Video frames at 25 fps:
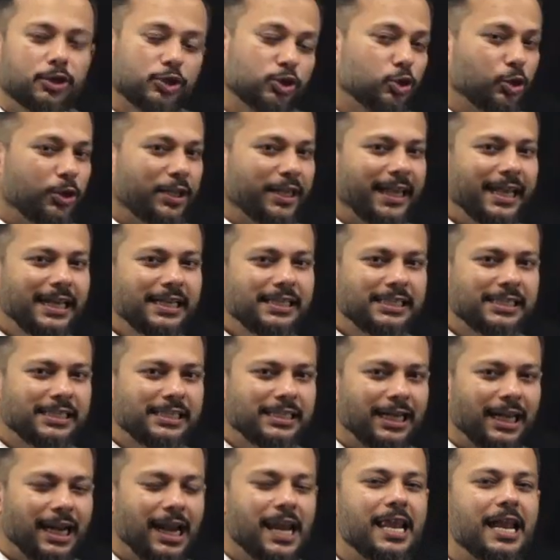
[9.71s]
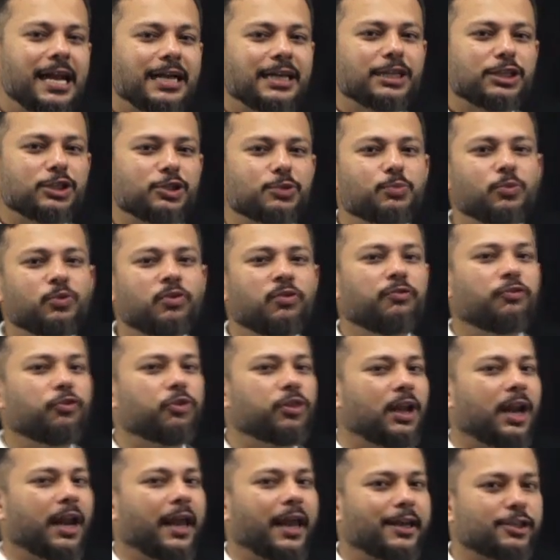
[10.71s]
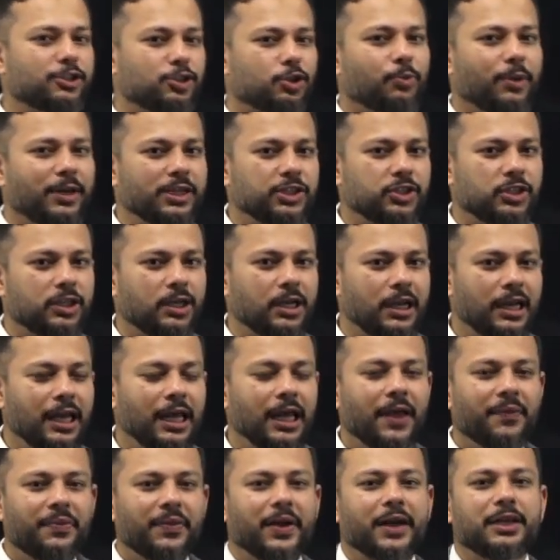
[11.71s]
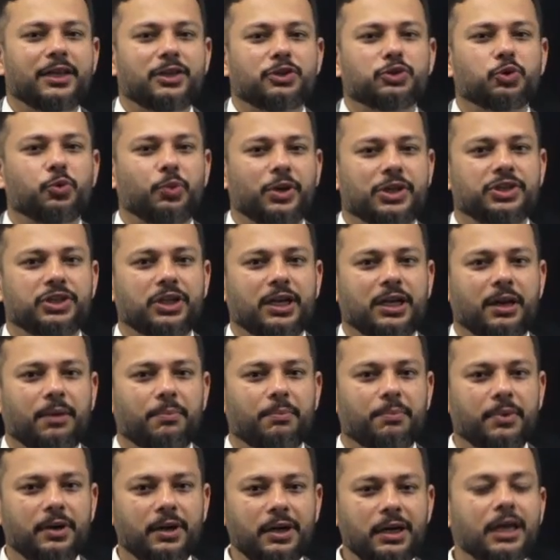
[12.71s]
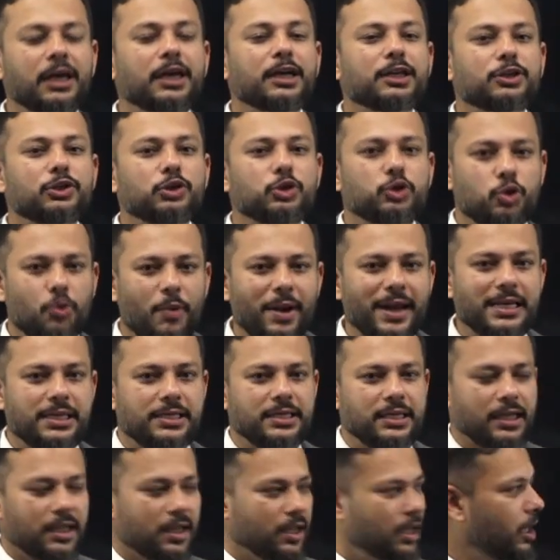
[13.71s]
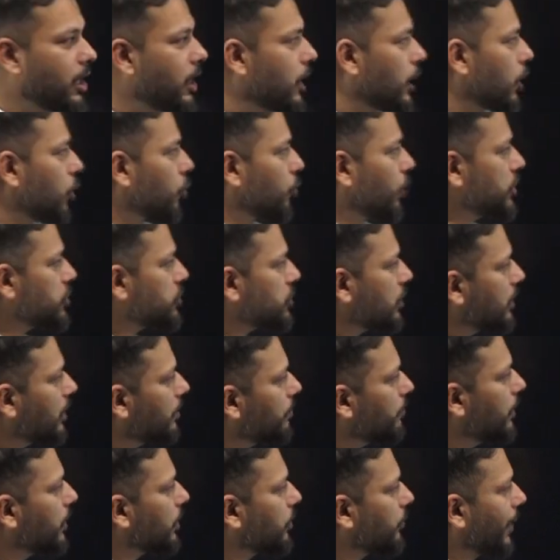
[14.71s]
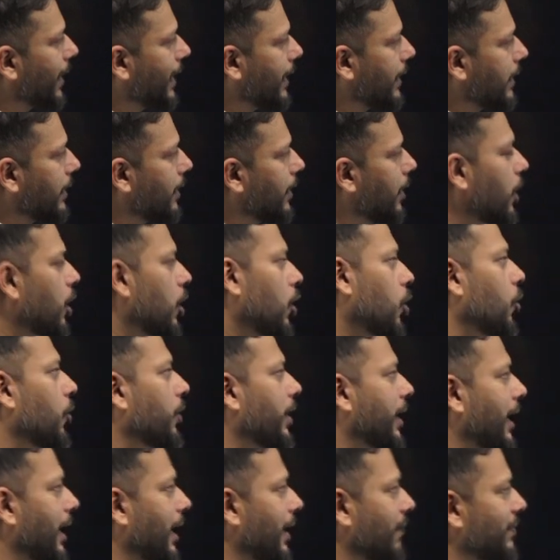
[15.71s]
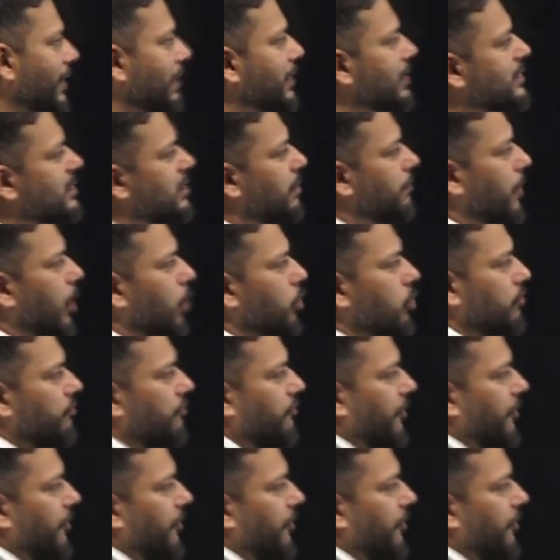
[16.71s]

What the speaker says: So yes, let us move to the next question, that is question number 20. Question number 20. Okay, that is about